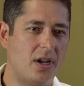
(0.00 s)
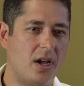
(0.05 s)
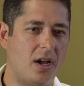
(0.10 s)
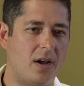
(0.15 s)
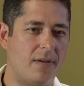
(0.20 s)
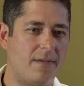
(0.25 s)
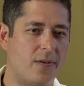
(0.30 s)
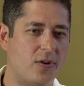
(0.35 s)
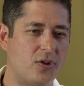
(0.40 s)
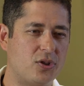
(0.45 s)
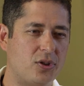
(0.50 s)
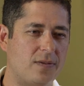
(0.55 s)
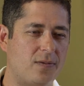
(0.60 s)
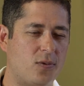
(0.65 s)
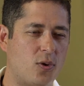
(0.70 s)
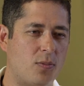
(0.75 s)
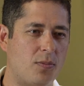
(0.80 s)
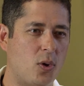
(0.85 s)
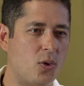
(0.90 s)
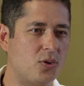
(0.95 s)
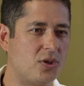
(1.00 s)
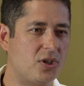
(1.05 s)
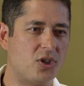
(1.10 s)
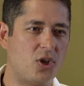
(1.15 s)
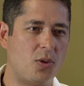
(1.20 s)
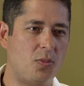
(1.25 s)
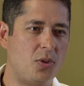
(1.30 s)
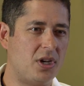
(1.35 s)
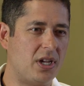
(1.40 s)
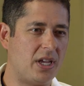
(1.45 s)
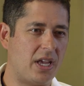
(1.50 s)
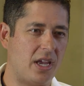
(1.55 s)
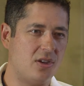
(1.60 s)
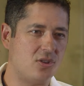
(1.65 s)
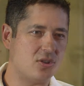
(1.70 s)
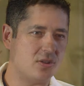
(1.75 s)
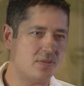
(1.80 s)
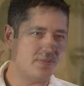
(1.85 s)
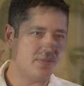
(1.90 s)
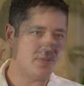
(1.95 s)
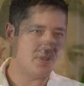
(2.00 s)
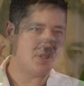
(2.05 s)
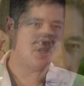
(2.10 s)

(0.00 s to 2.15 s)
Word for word: uh, first and foremost is communication.